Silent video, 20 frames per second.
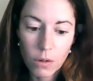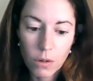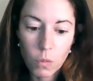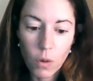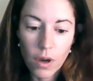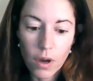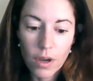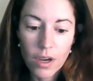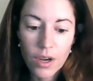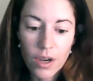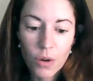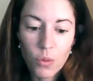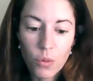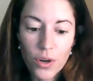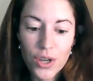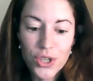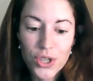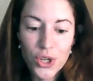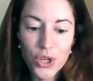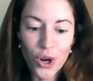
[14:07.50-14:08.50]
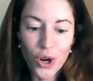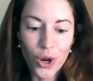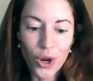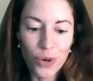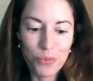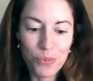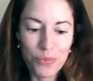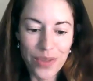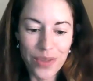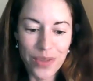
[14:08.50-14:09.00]
What is your
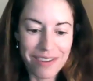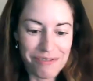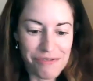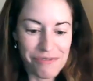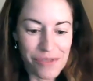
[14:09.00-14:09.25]
hope then